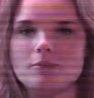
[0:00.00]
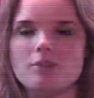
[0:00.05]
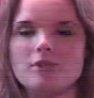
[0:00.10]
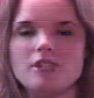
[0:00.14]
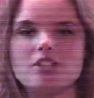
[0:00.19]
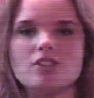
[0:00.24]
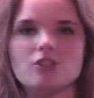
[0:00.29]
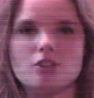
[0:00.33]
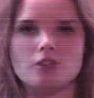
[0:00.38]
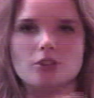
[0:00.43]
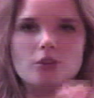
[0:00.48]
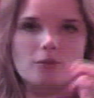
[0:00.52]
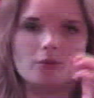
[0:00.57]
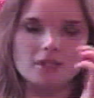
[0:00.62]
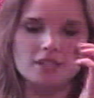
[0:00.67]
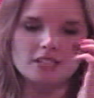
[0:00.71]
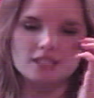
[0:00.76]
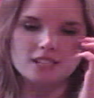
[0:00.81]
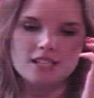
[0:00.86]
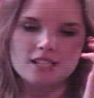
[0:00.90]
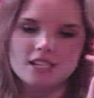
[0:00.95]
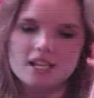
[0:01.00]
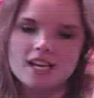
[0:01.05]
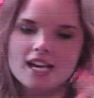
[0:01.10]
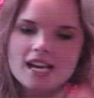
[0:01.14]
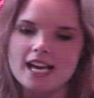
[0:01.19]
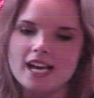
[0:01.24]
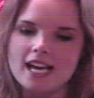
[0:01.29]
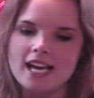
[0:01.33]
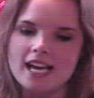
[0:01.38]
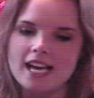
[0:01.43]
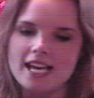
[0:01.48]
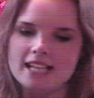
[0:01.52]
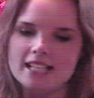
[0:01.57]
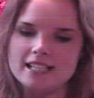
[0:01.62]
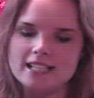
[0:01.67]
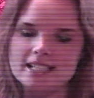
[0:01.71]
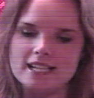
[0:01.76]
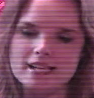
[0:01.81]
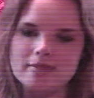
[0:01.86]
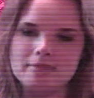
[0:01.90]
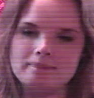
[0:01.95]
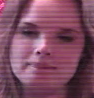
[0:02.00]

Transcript: to be strong-willed. And